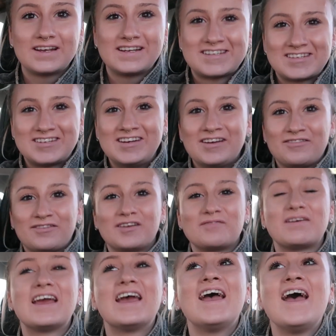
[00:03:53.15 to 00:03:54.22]
He's sniffing
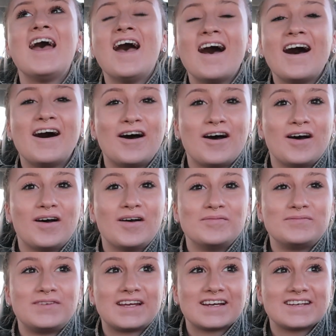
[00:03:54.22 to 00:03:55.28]
me
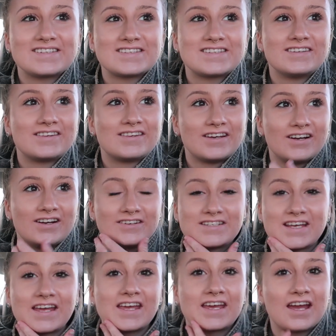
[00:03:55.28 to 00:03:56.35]
um, because they're
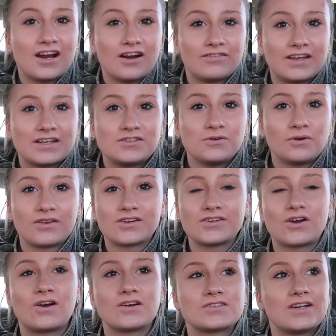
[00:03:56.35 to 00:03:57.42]
taking care of like two other
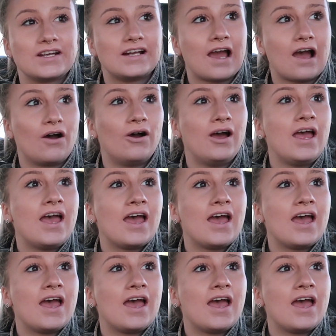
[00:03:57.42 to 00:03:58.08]
dogs right now.